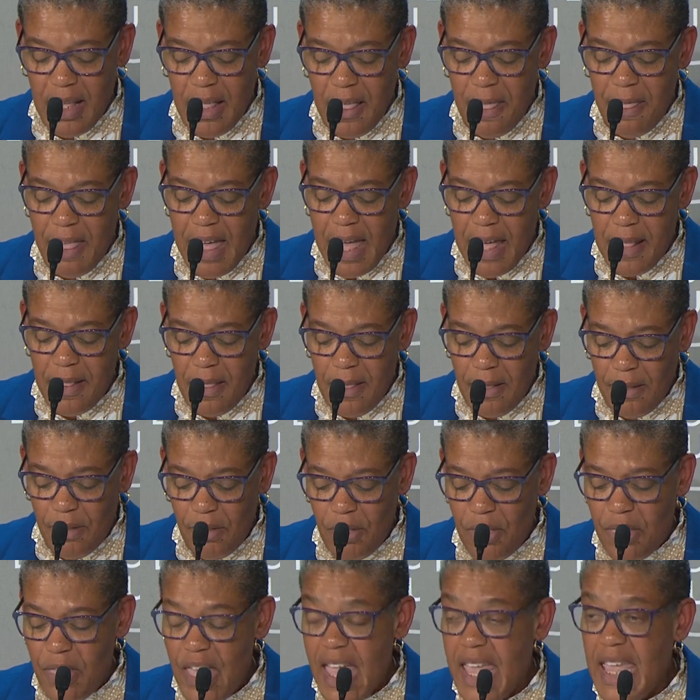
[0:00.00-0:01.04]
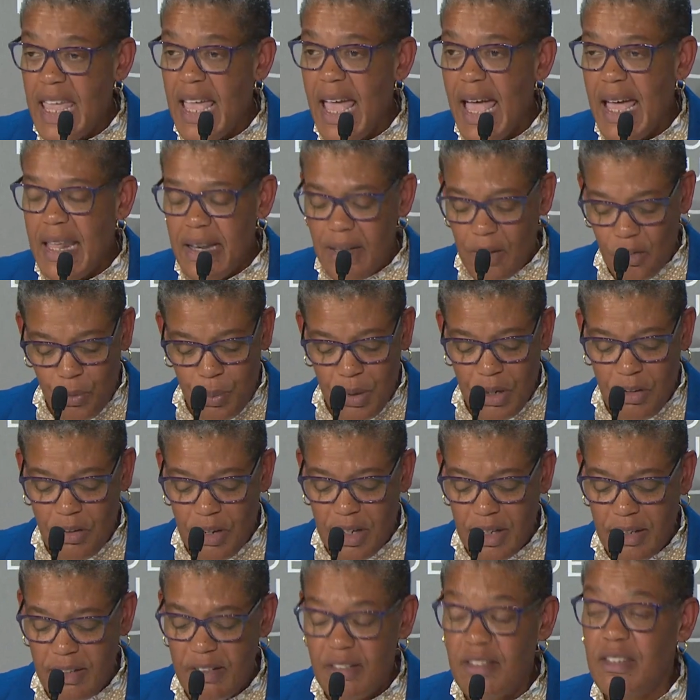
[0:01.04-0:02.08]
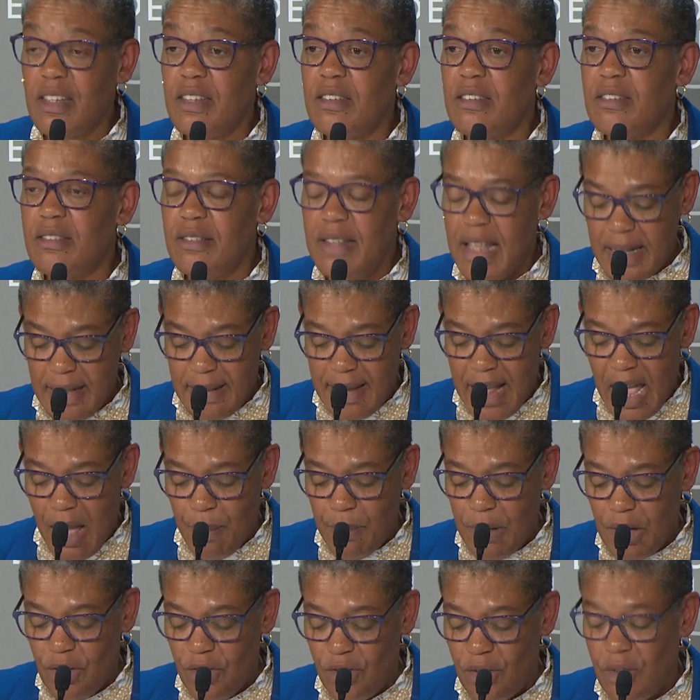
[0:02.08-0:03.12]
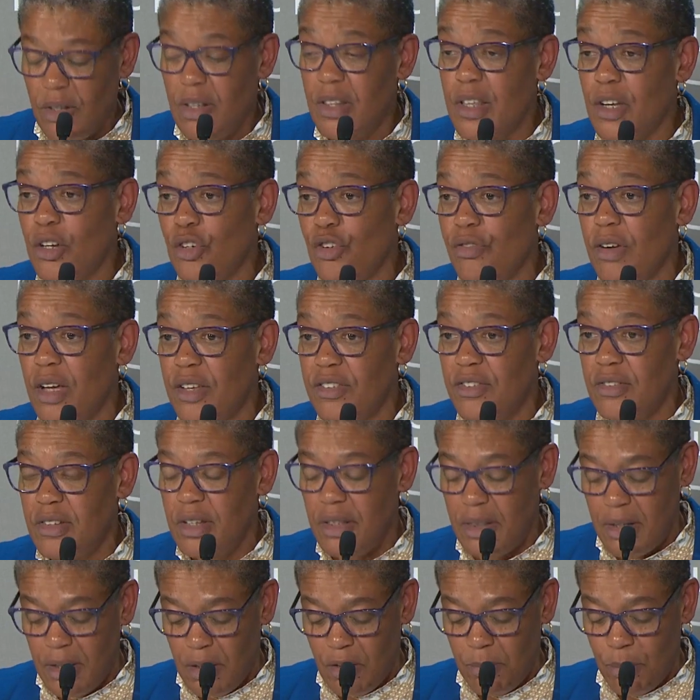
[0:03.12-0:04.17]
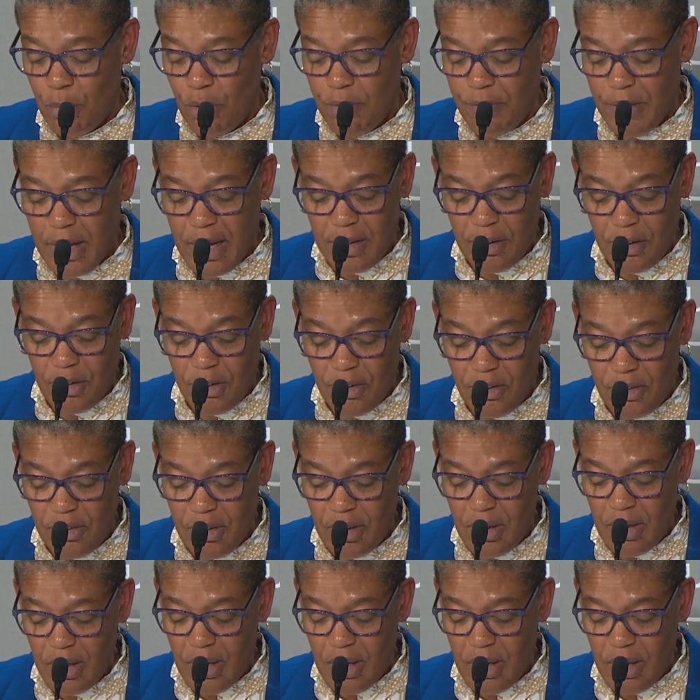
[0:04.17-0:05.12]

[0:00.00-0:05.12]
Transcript: that they had experiences that damaged their trust in their providers.